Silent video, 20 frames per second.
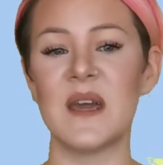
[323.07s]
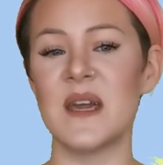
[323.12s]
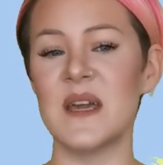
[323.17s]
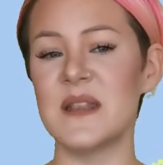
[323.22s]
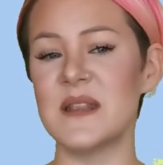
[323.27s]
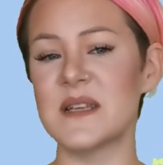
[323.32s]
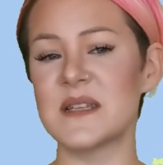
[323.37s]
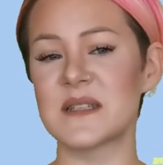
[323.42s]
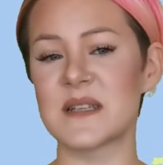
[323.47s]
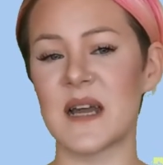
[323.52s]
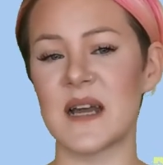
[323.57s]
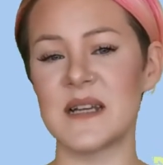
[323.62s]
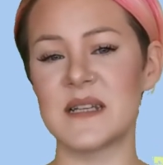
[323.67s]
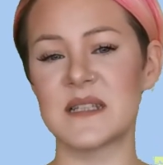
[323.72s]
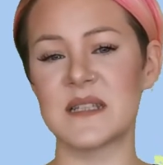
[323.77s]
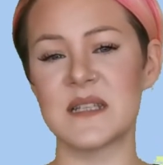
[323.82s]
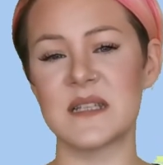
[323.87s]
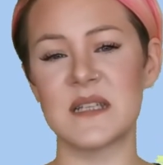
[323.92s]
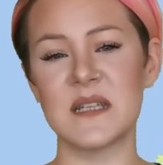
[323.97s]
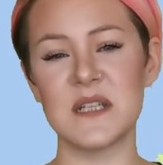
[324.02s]
In this
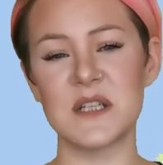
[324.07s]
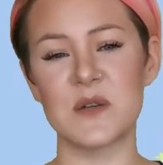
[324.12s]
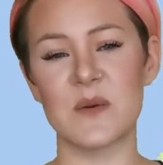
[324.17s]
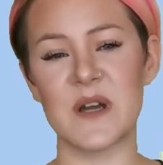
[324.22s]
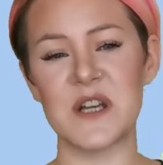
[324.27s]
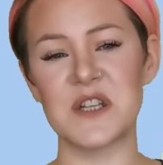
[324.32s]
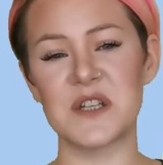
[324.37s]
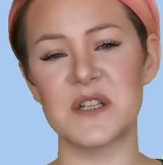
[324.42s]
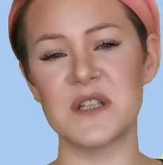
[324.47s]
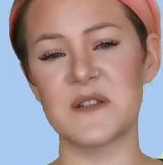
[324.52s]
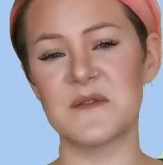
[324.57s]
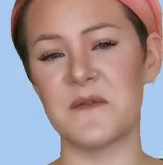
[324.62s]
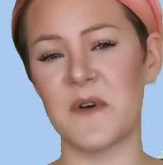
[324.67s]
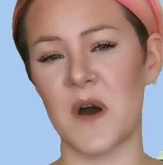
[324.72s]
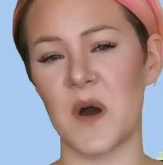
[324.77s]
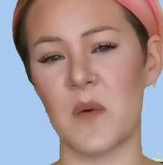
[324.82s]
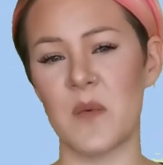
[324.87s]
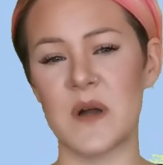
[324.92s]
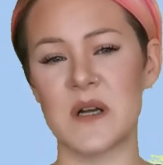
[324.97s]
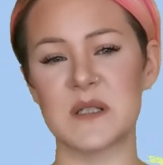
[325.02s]
case, the situation is
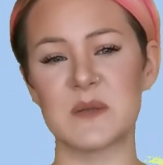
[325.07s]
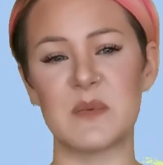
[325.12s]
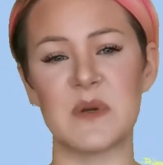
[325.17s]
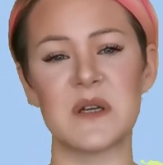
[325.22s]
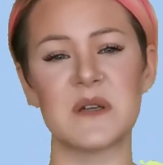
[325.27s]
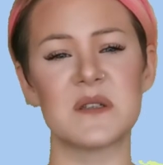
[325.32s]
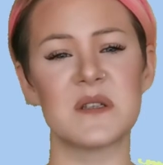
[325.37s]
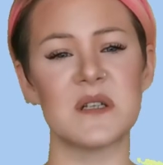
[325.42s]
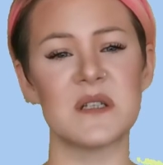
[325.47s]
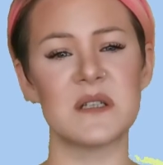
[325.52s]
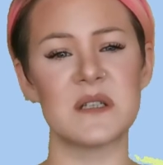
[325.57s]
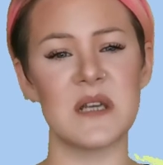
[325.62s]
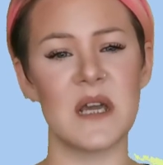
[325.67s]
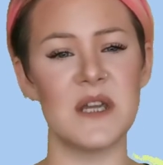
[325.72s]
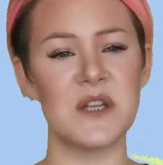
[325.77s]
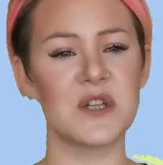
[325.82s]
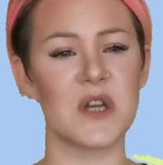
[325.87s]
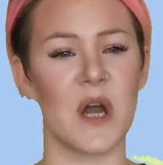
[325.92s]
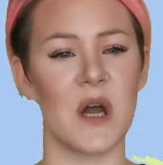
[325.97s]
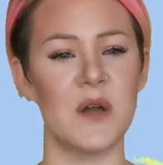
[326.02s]
far worse because a
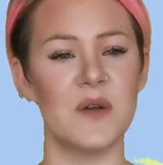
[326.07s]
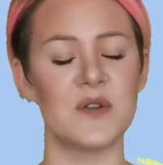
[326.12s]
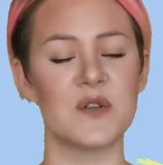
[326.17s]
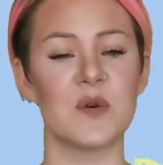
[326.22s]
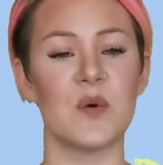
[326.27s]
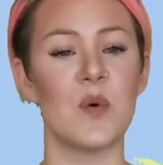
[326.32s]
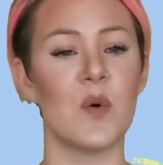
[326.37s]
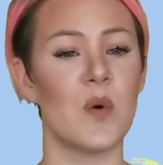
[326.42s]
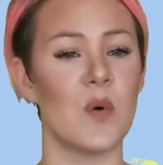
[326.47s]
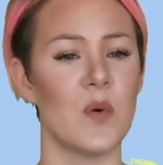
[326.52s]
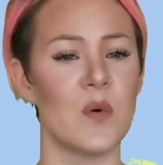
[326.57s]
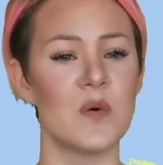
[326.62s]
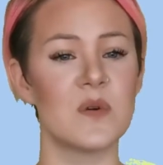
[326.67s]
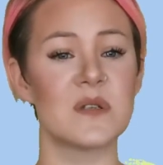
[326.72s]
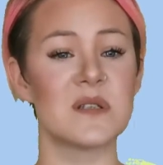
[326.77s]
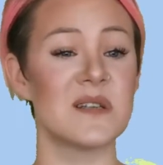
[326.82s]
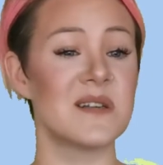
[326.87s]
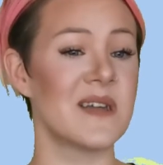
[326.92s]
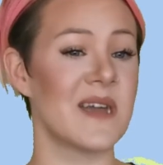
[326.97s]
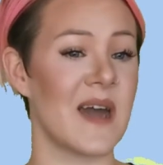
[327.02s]
stagecoach or
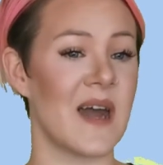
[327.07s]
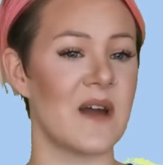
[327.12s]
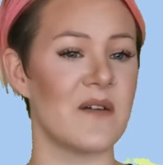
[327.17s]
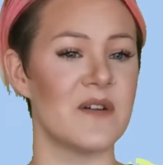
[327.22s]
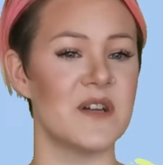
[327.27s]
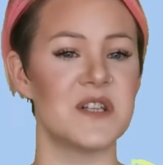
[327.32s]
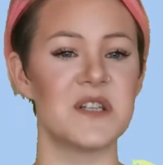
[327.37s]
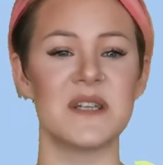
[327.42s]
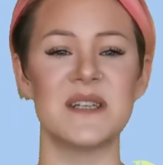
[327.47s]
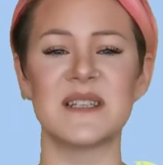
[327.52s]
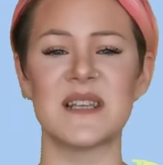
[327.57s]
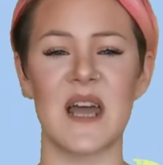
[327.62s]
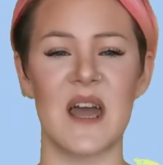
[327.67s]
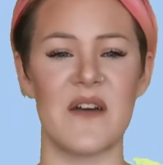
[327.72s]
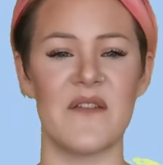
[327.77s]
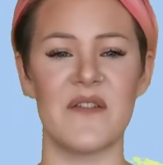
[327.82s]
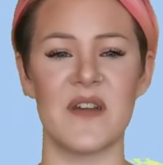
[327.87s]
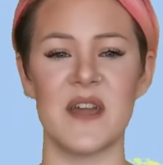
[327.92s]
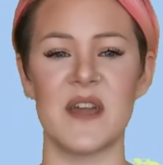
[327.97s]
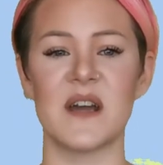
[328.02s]
horse and carriage is
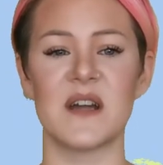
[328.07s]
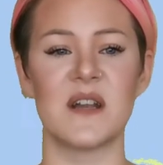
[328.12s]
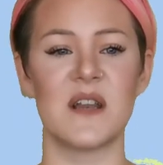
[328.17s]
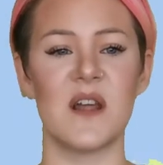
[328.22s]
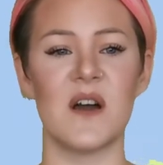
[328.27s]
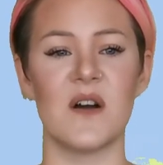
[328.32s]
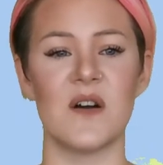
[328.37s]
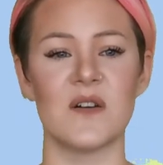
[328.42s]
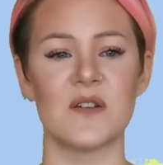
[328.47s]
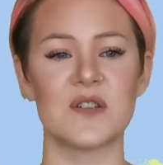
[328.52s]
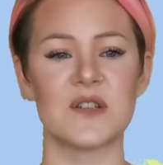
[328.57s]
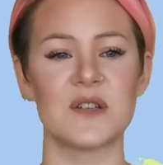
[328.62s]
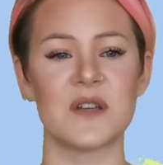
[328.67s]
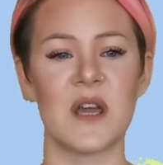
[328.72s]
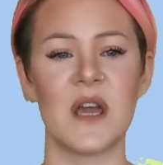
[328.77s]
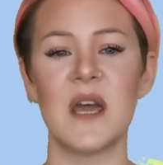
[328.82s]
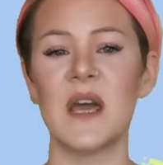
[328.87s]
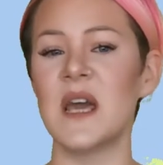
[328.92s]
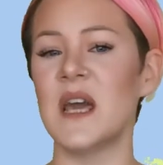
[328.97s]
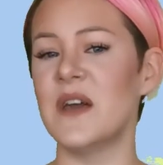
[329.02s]
heavy and large.
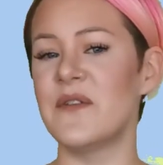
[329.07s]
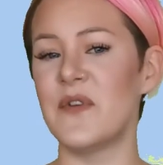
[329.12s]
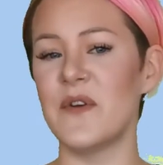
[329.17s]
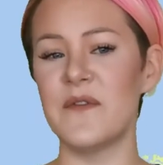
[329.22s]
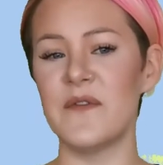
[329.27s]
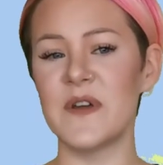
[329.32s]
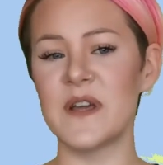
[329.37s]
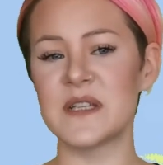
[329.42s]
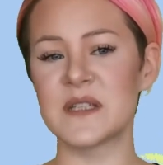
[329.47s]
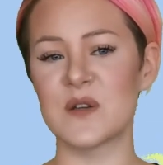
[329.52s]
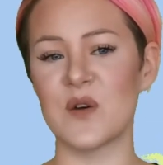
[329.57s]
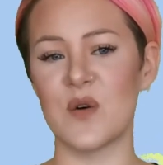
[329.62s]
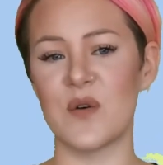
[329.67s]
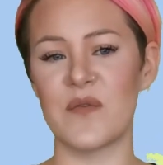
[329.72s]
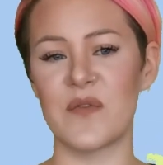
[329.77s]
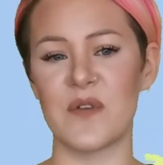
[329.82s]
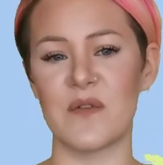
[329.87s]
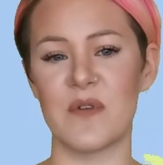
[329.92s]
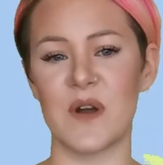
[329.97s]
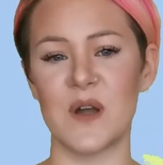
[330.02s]
If it veers
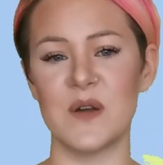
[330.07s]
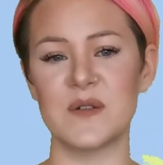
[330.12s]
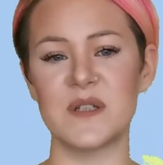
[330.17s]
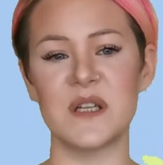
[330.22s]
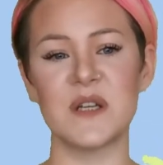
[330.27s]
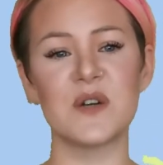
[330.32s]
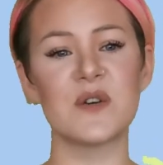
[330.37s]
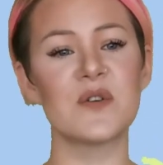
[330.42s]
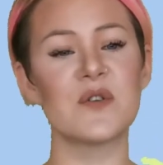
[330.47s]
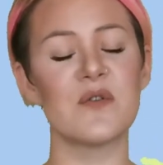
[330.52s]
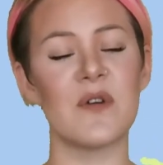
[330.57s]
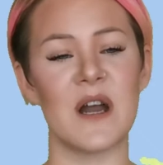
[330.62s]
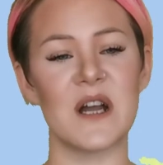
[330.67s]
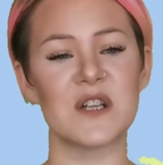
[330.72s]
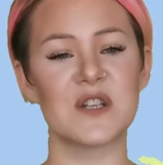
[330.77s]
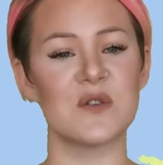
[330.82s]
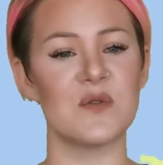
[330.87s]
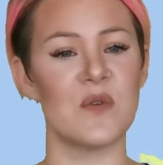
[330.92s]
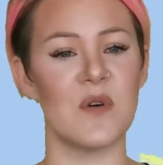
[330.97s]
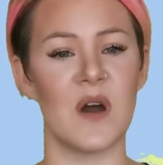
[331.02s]
off the road, it could
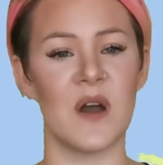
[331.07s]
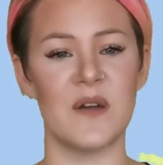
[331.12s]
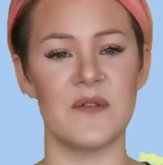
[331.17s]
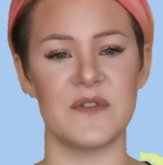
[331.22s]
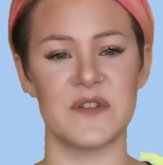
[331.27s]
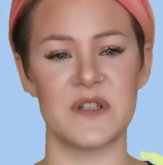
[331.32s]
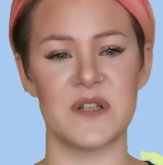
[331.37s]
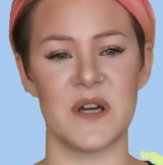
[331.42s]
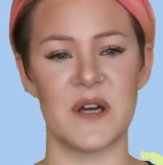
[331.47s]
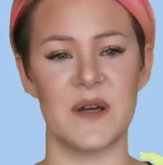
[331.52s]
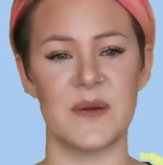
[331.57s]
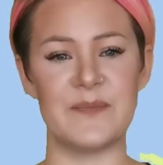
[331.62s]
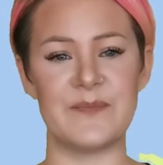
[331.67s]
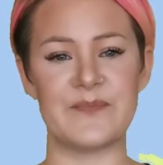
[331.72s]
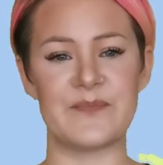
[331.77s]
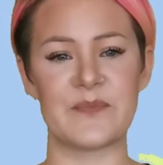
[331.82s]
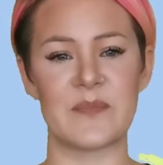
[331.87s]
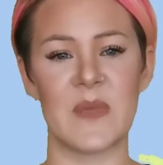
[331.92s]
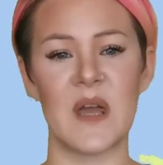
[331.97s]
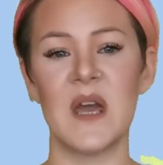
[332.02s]
crash or overturn.